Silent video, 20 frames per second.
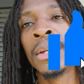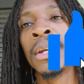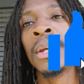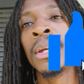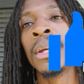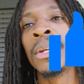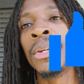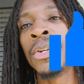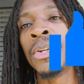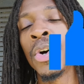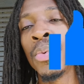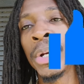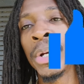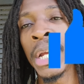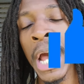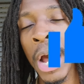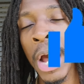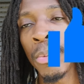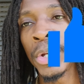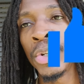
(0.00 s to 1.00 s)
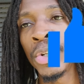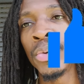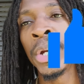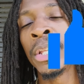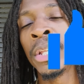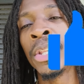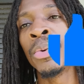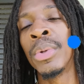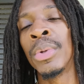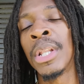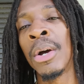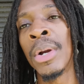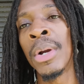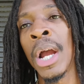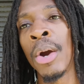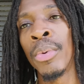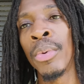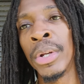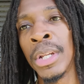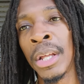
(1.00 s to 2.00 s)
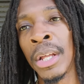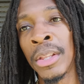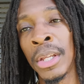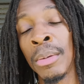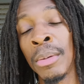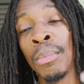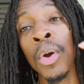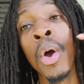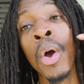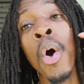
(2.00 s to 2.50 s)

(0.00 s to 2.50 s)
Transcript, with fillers: You know, with God, we can do anything. Without God, we're nothing.